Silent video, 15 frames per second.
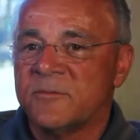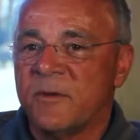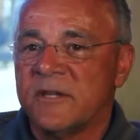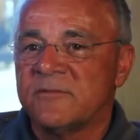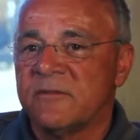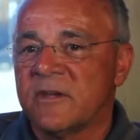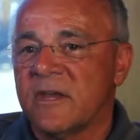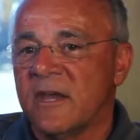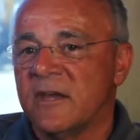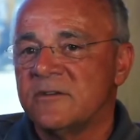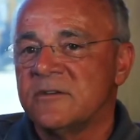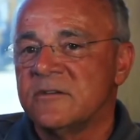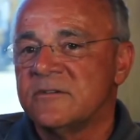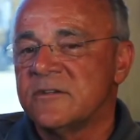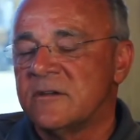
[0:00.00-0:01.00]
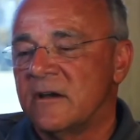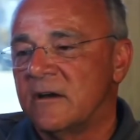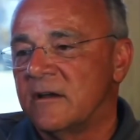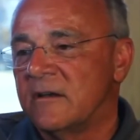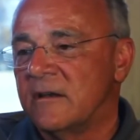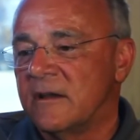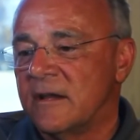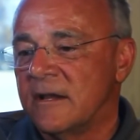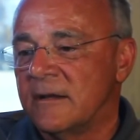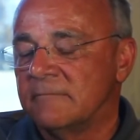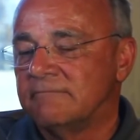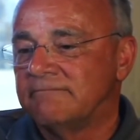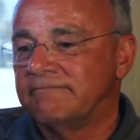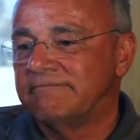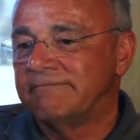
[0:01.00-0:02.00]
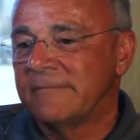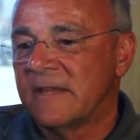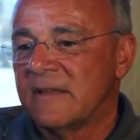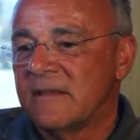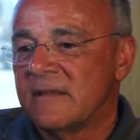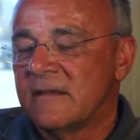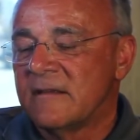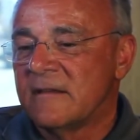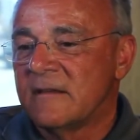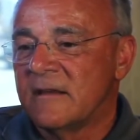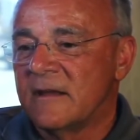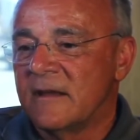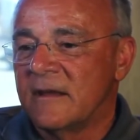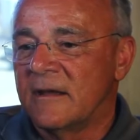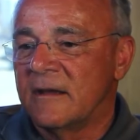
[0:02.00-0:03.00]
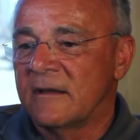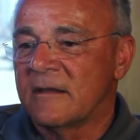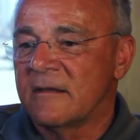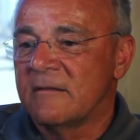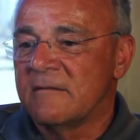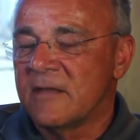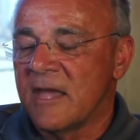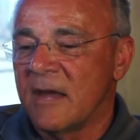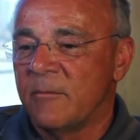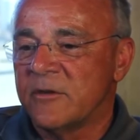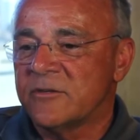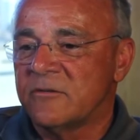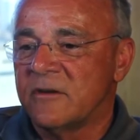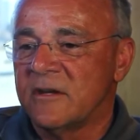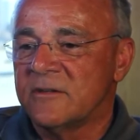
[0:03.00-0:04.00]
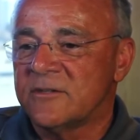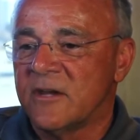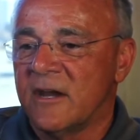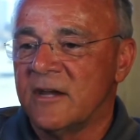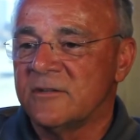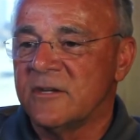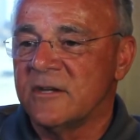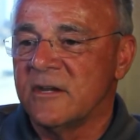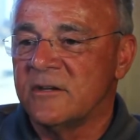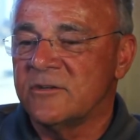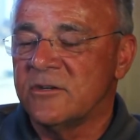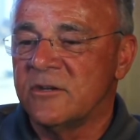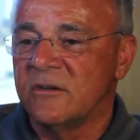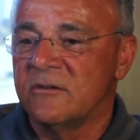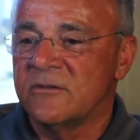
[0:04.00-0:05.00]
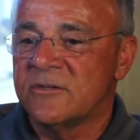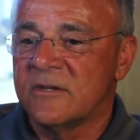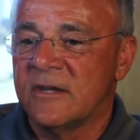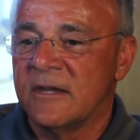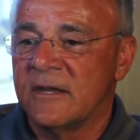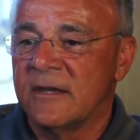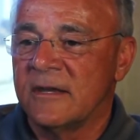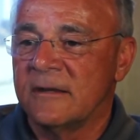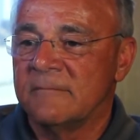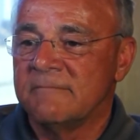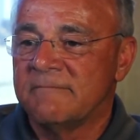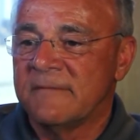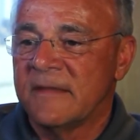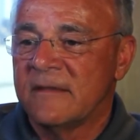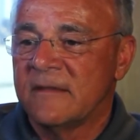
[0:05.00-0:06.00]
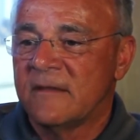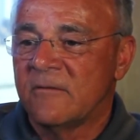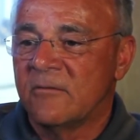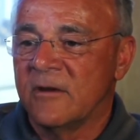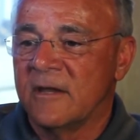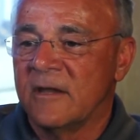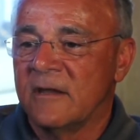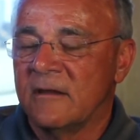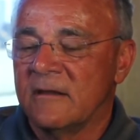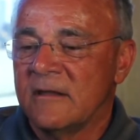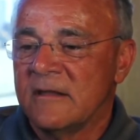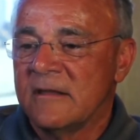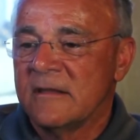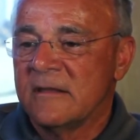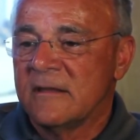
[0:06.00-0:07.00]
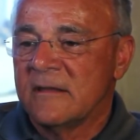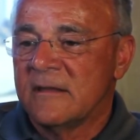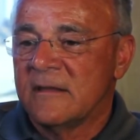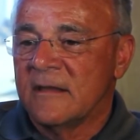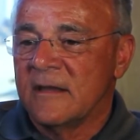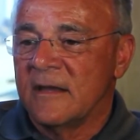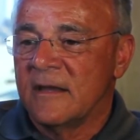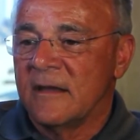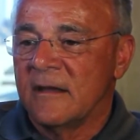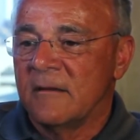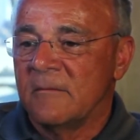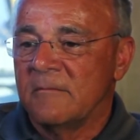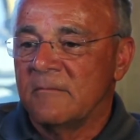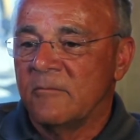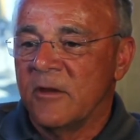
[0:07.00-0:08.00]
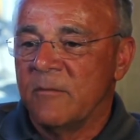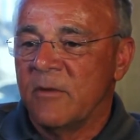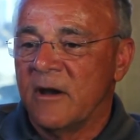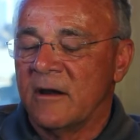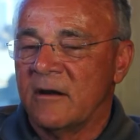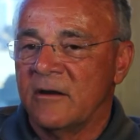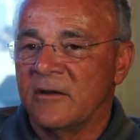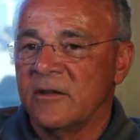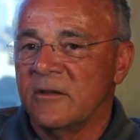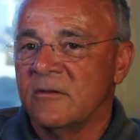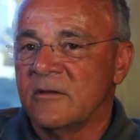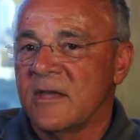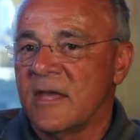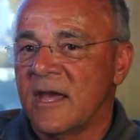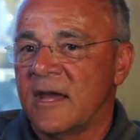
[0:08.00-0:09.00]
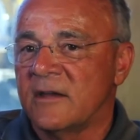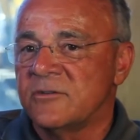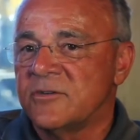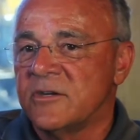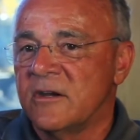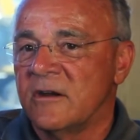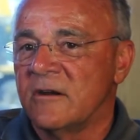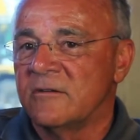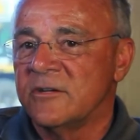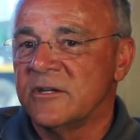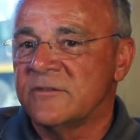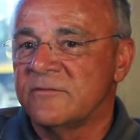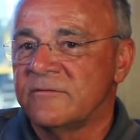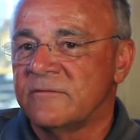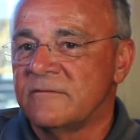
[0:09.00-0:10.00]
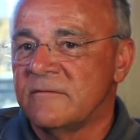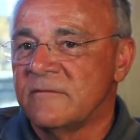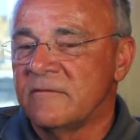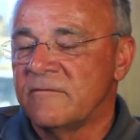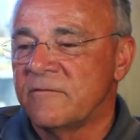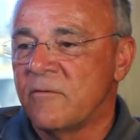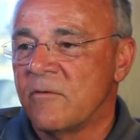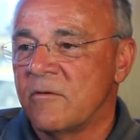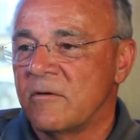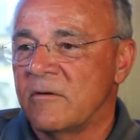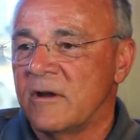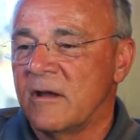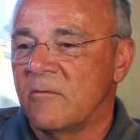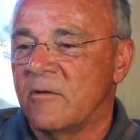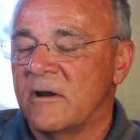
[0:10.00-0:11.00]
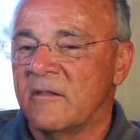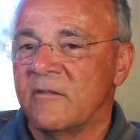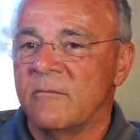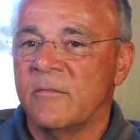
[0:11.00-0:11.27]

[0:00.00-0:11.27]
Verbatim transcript: specifications on uh, uh, chemistry, sizing issues. Uh, we um, we bought our new cat shear just for uh, one of the